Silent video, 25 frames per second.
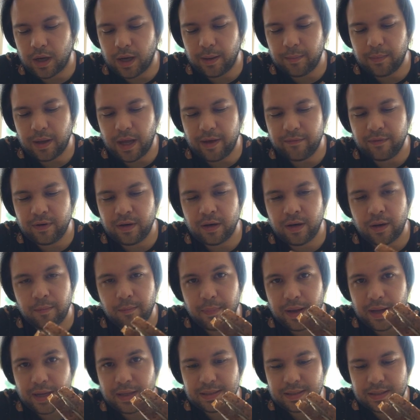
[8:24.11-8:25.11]
I'm having an
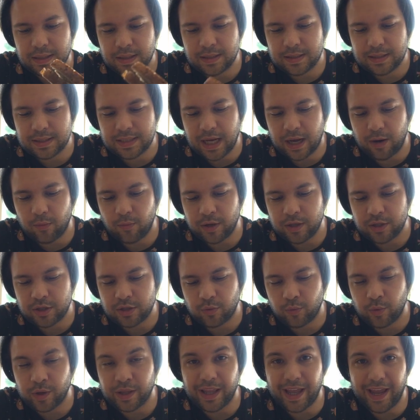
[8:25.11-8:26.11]
amazing
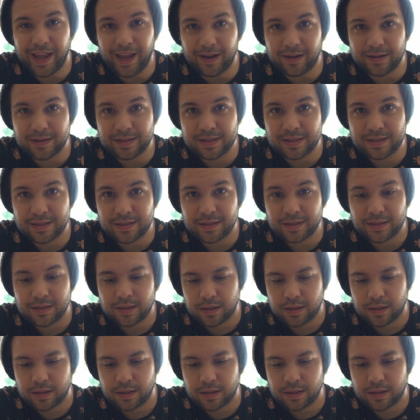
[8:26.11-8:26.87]
sandwich with eggs.